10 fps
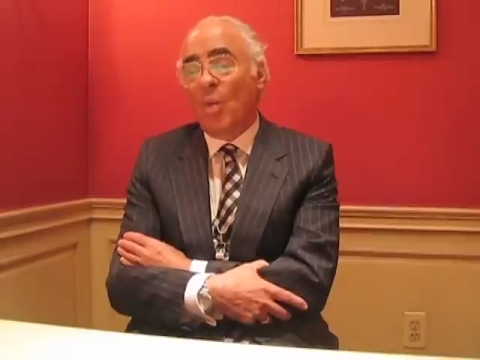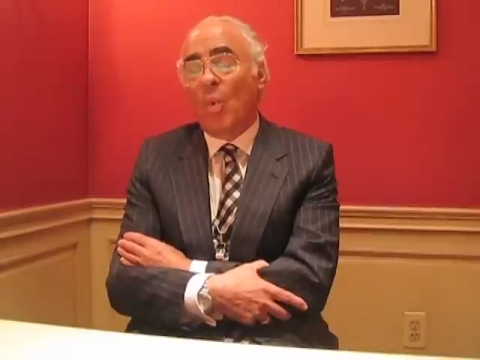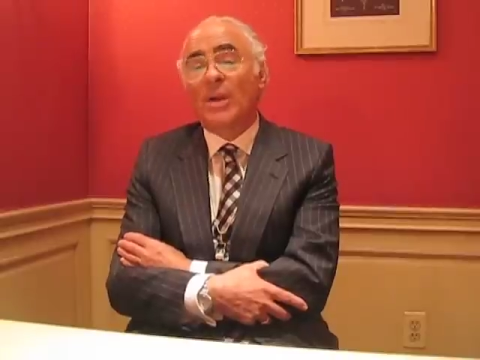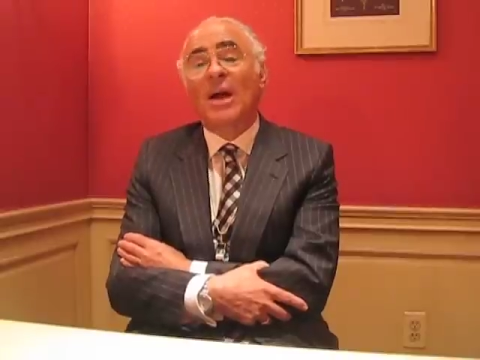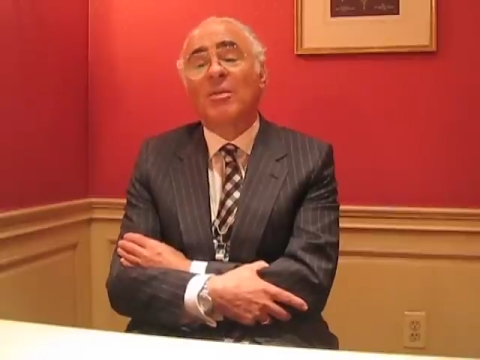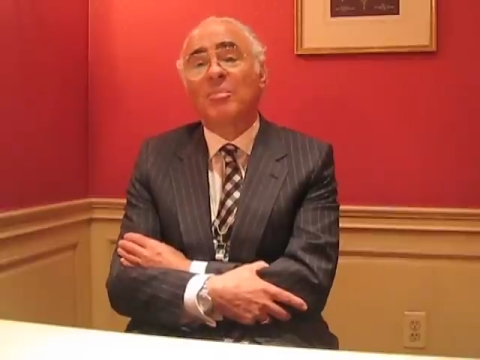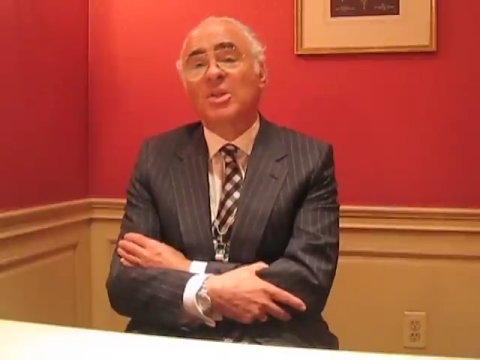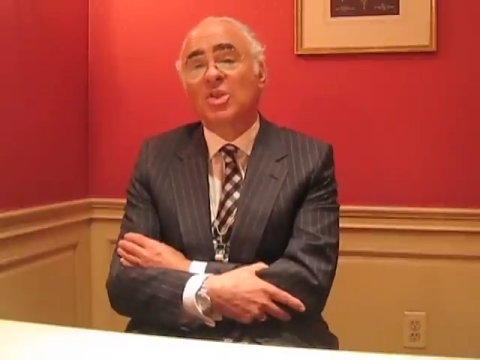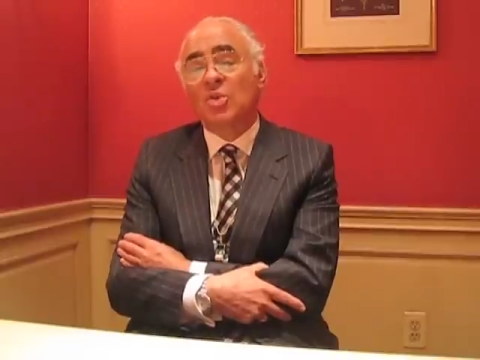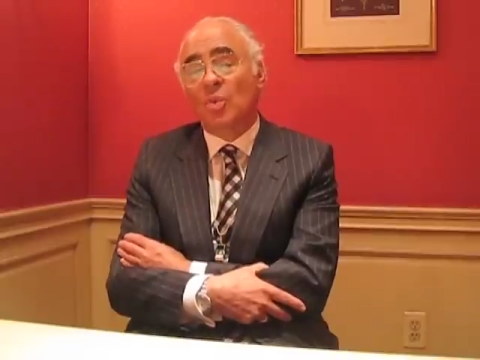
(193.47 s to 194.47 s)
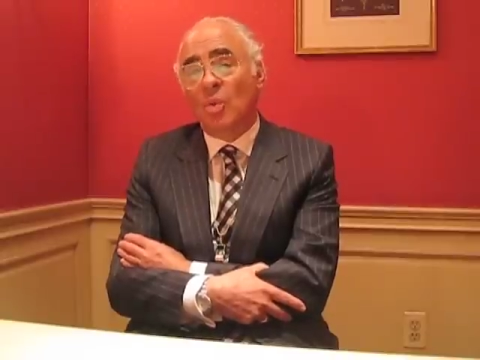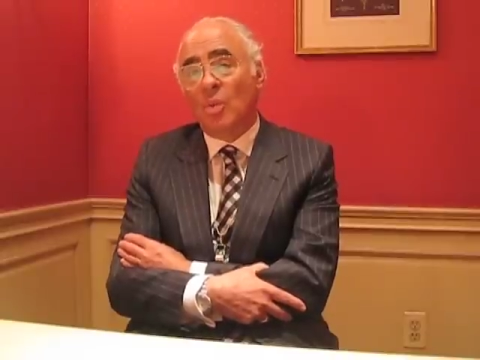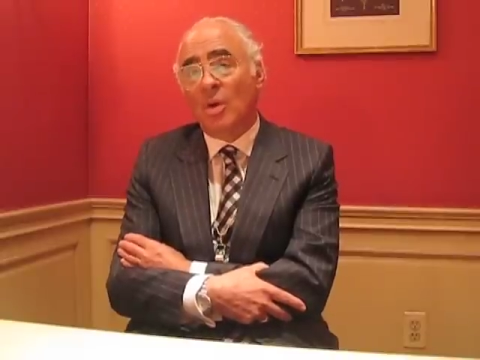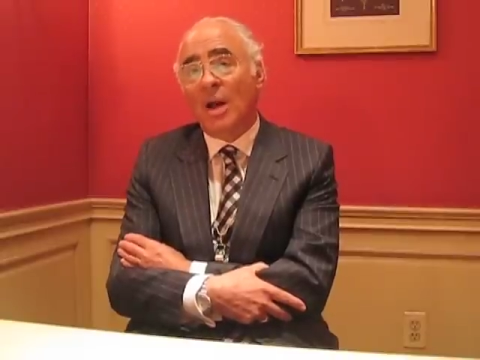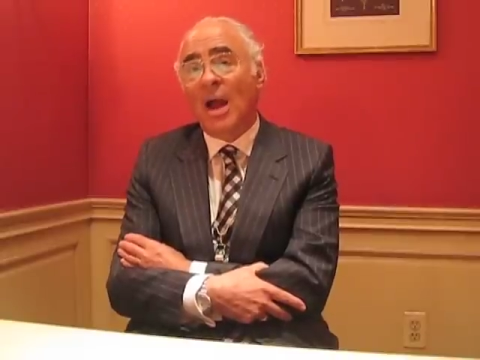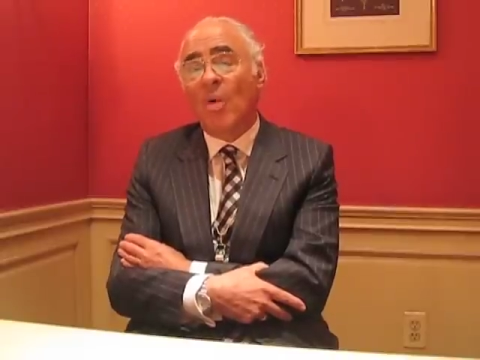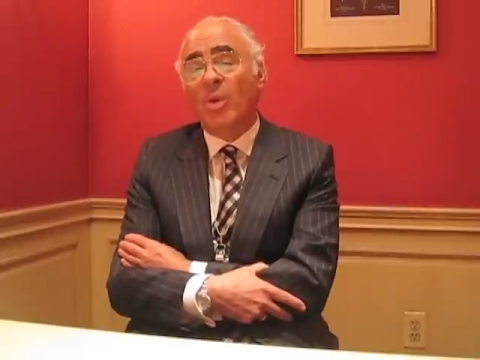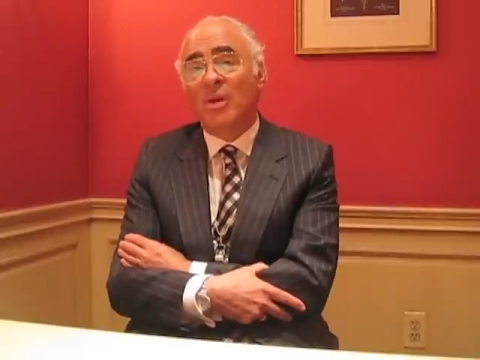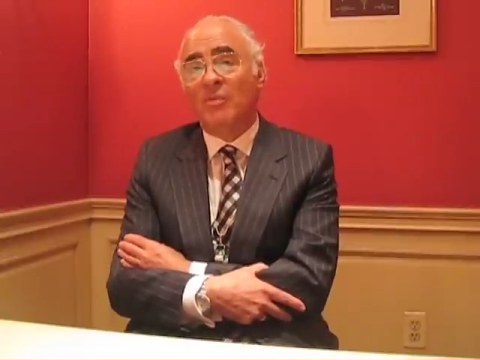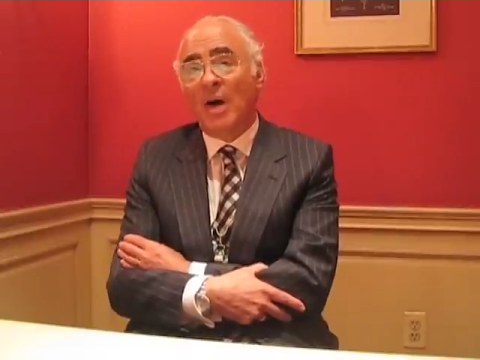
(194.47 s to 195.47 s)
what kind of business we were, how
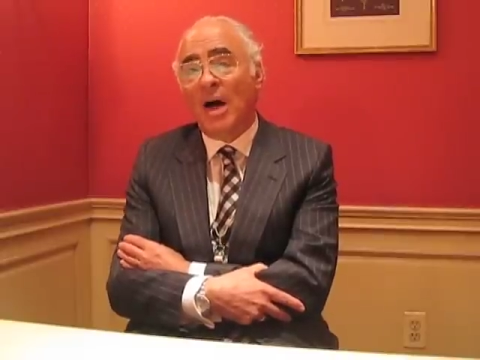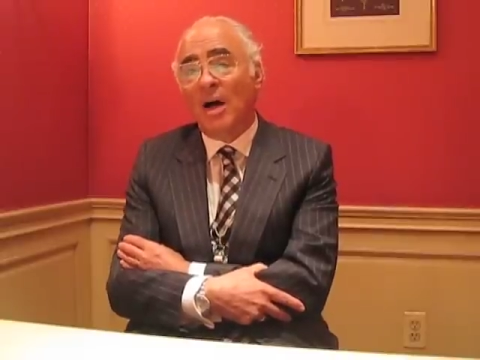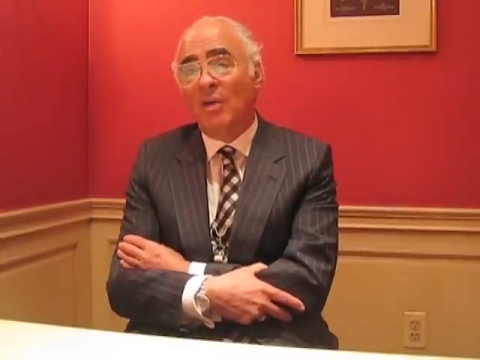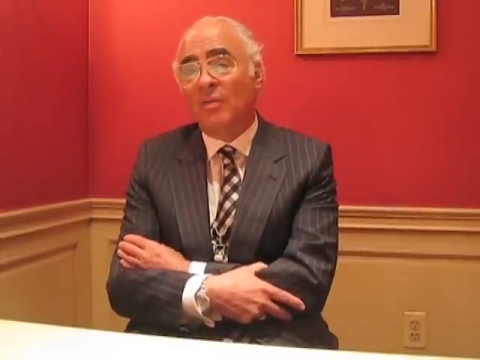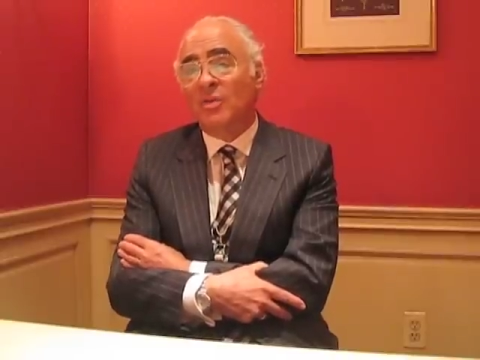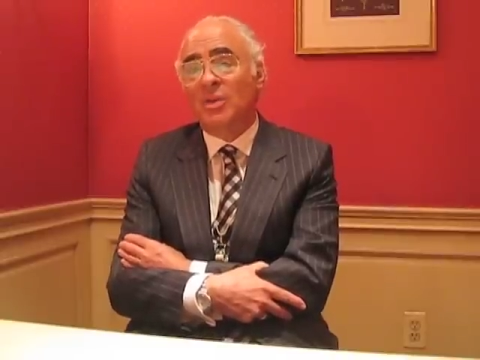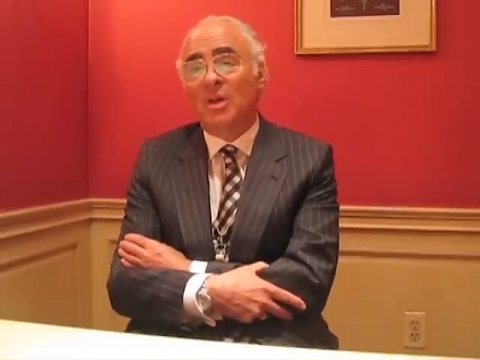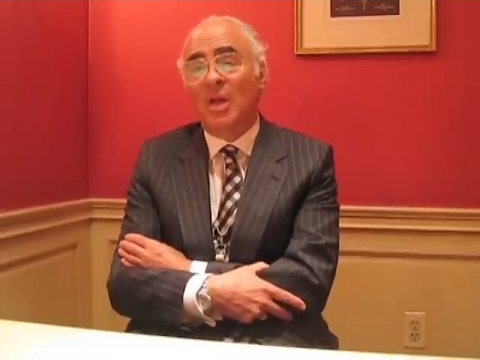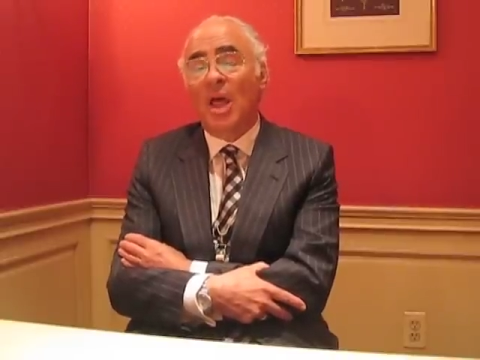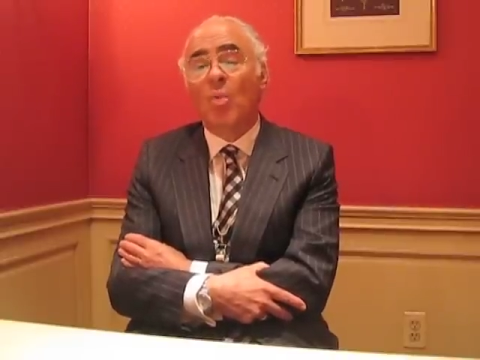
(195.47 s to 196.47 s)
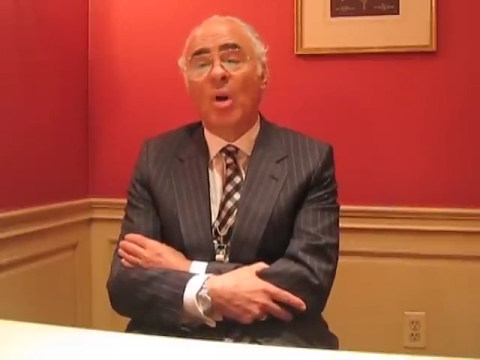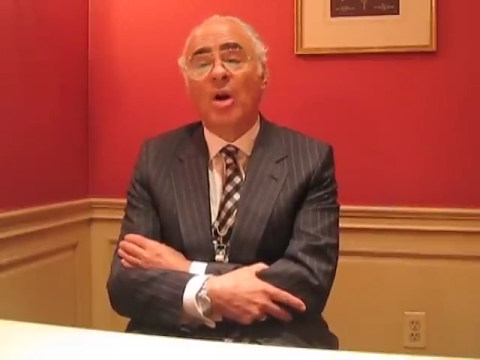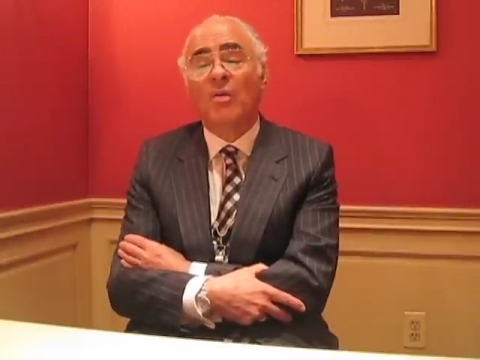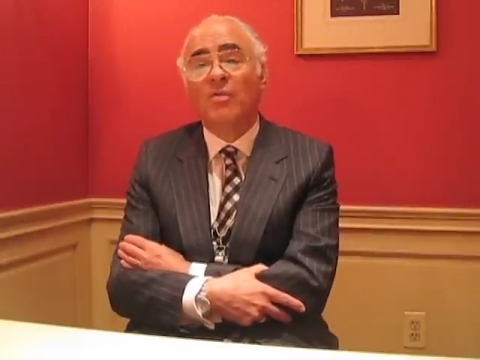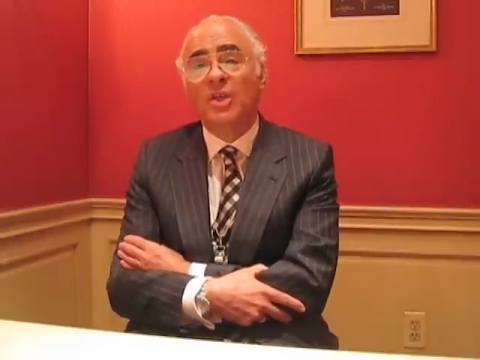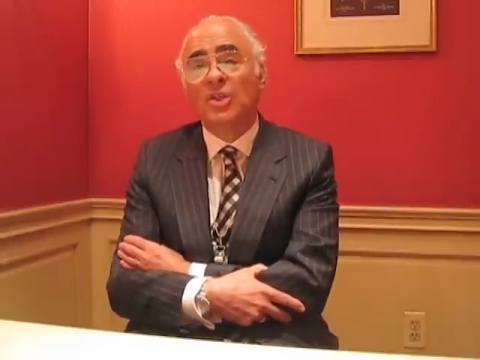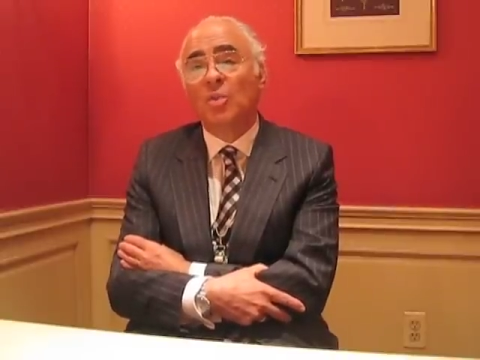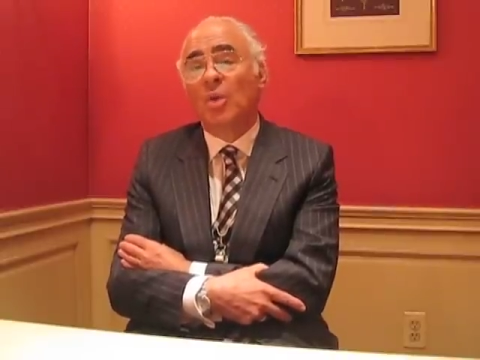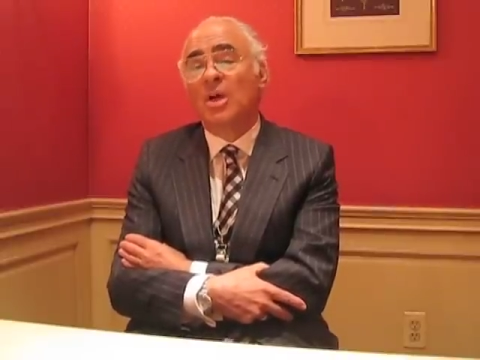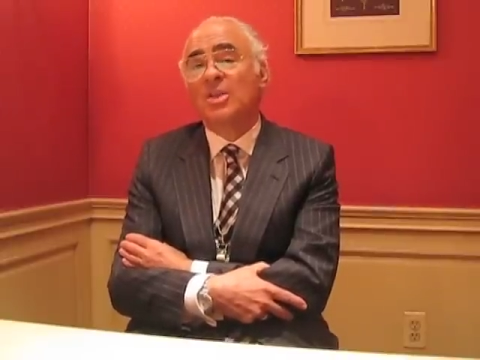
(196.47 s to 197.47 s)
we evolved, and what our
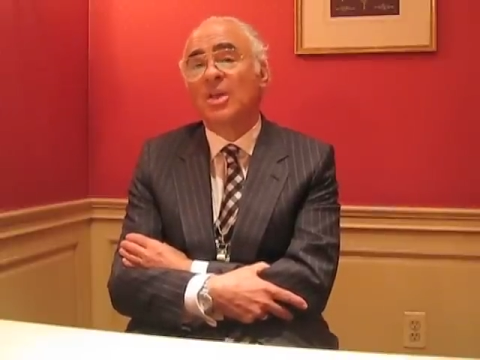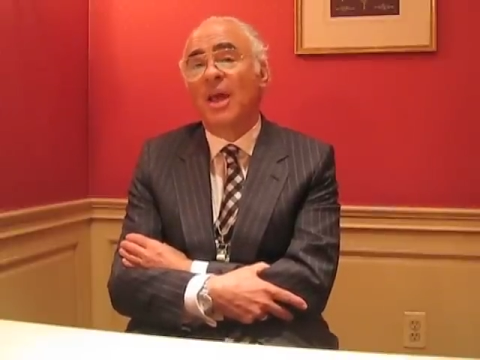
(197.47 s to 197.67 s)
vision was.